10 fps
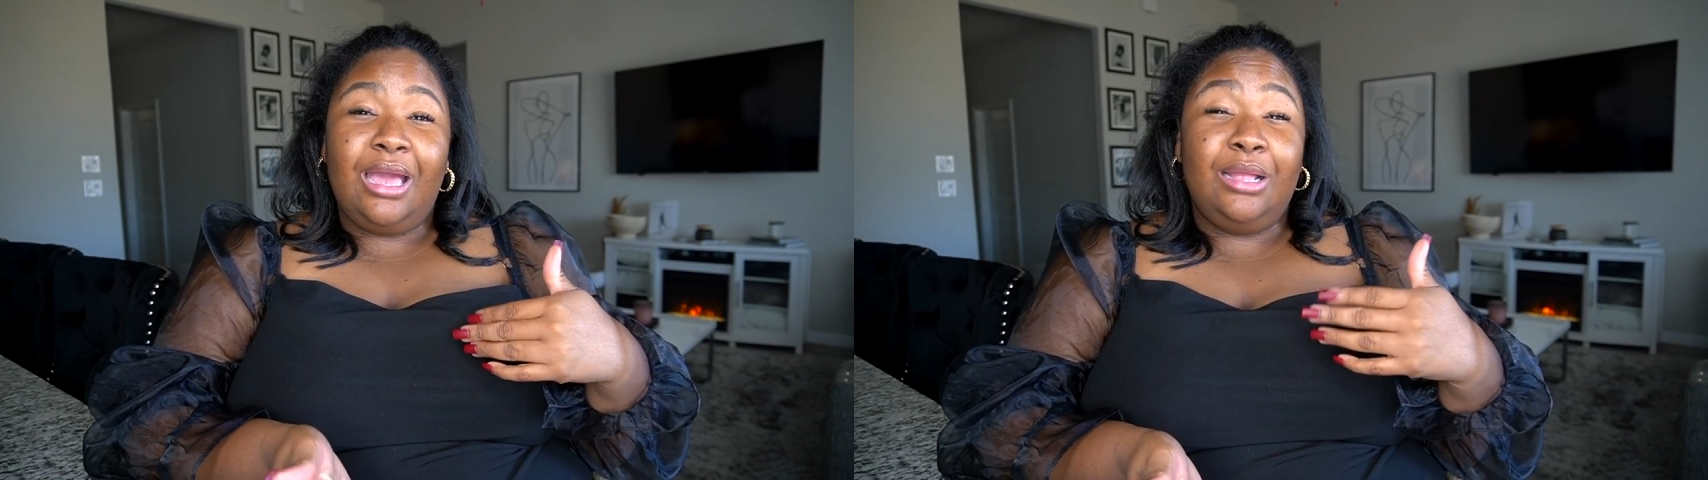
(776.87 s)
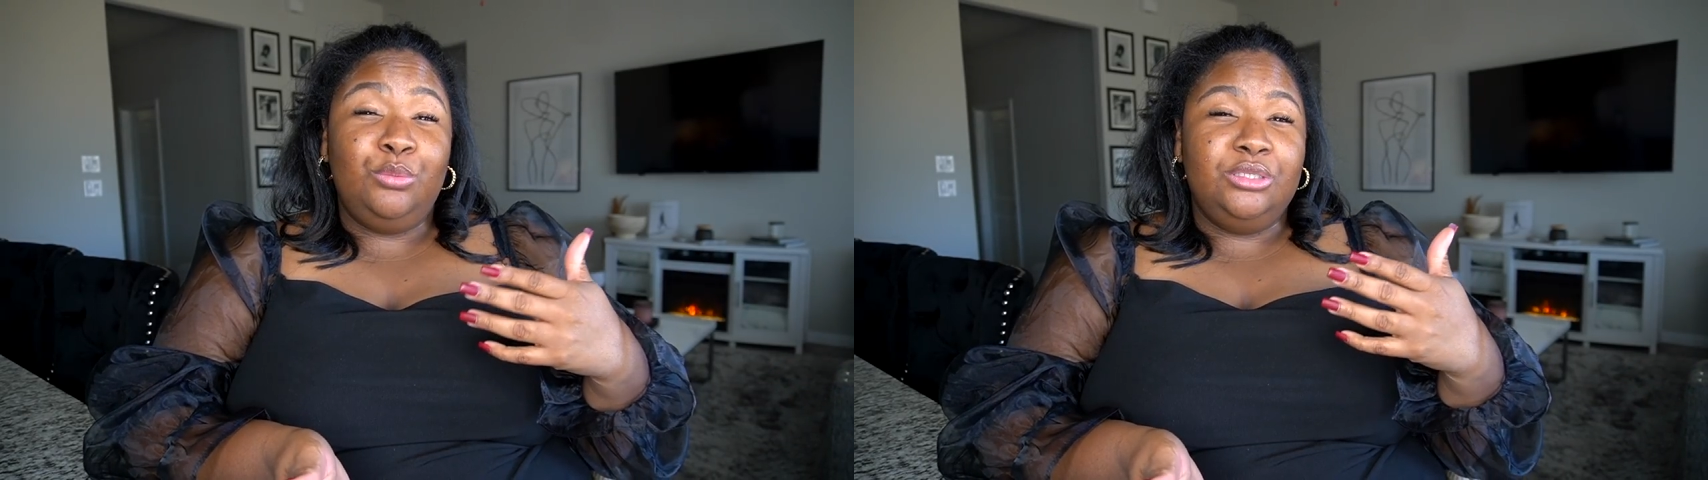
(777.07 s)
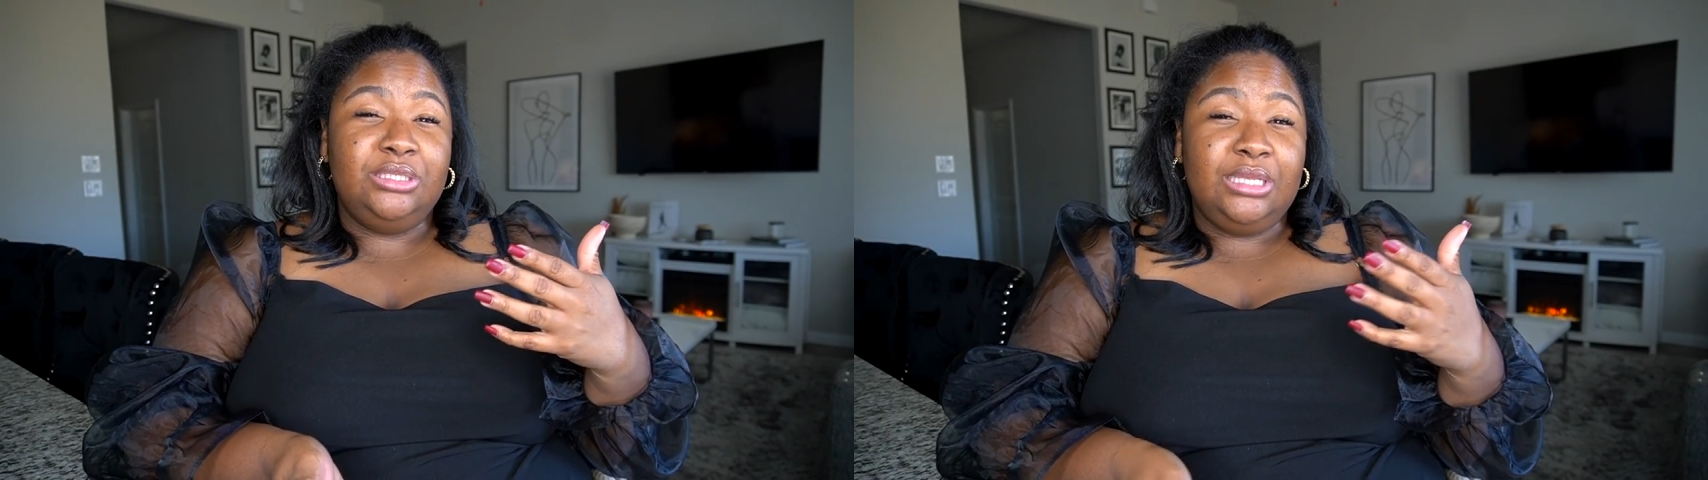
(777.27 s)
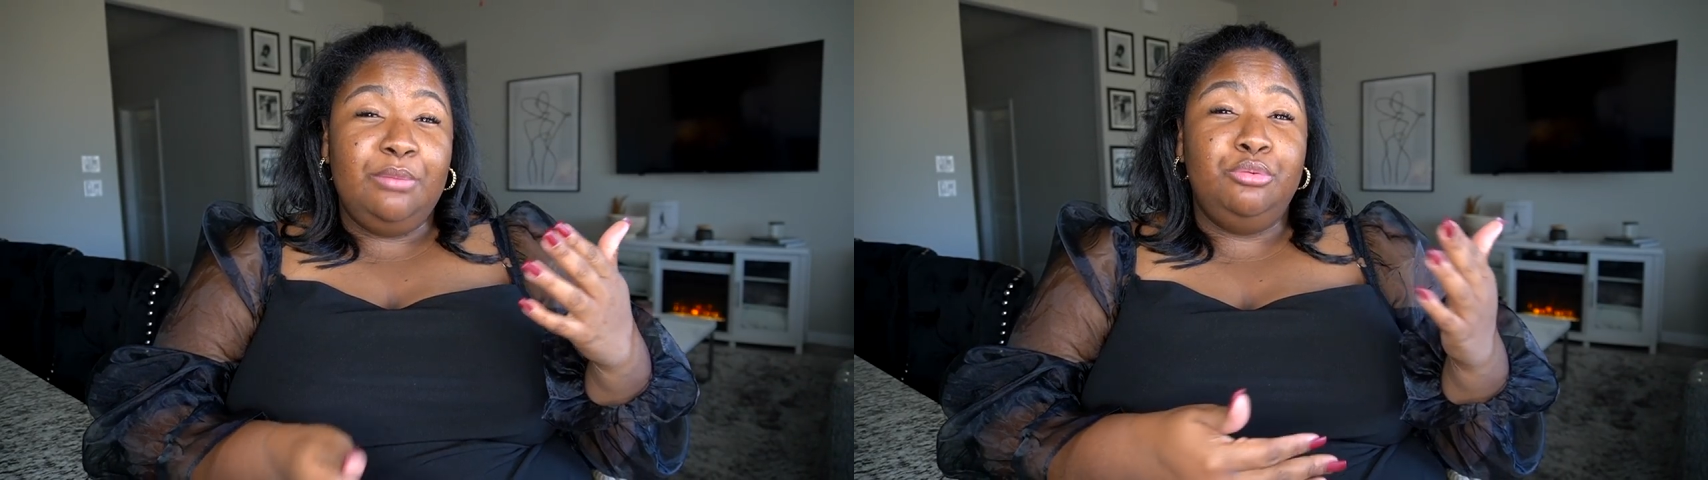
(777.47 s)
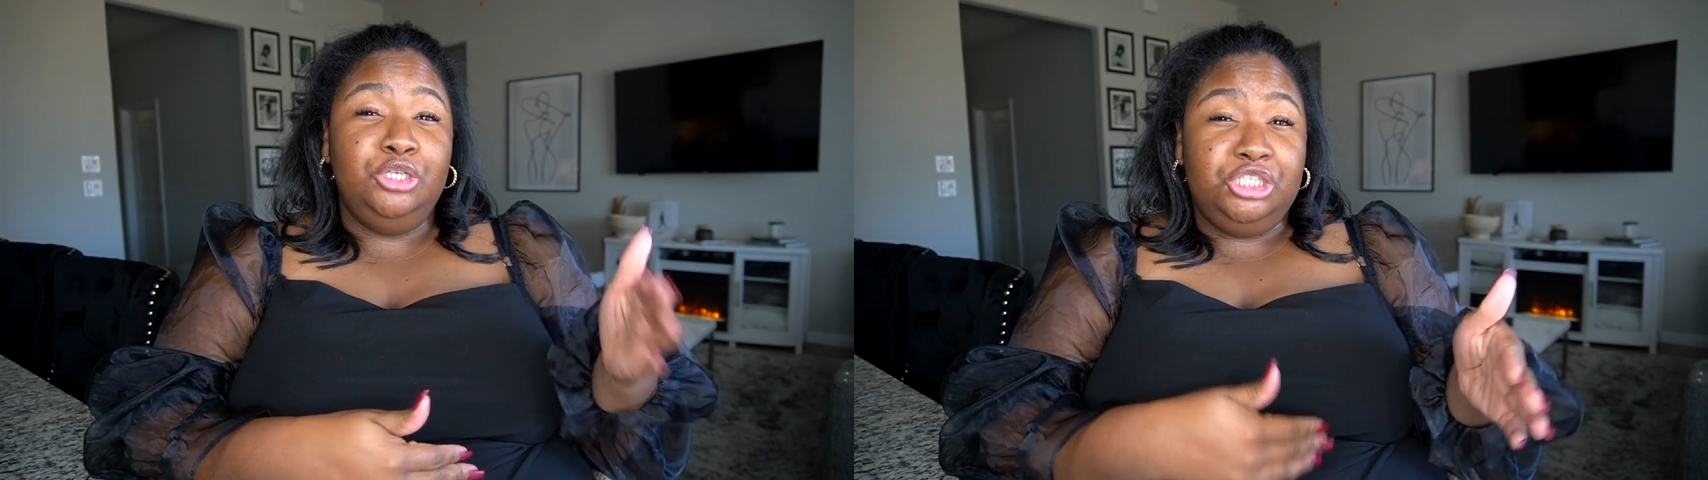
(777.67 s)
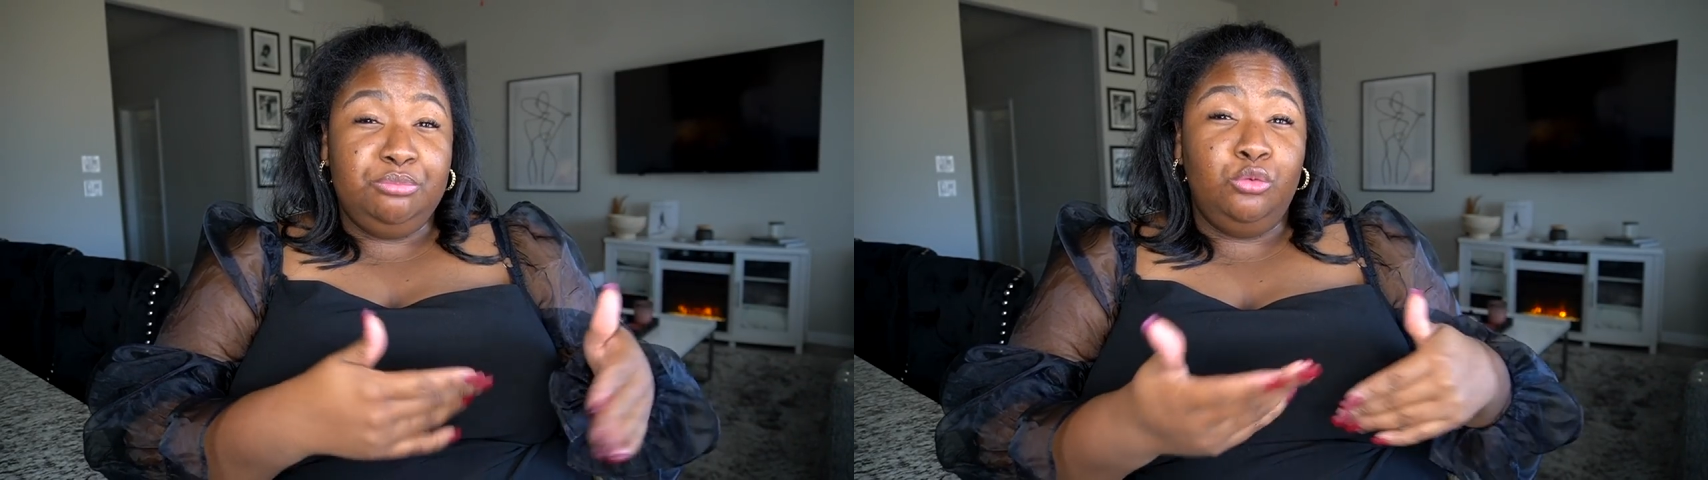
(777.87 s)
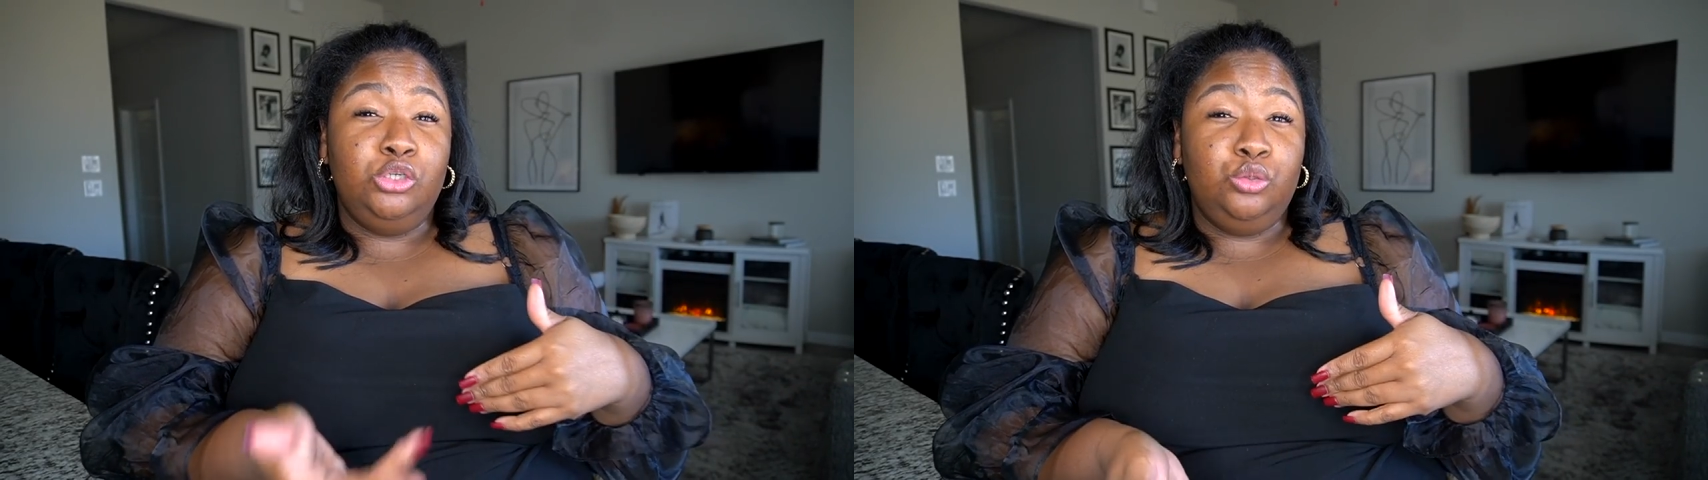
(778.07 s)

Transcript: I would say push more